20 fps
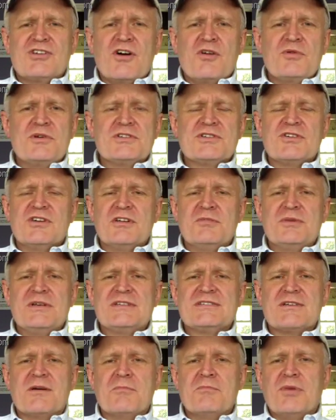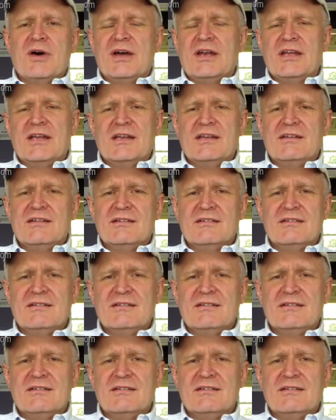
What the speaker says: always going to be somebody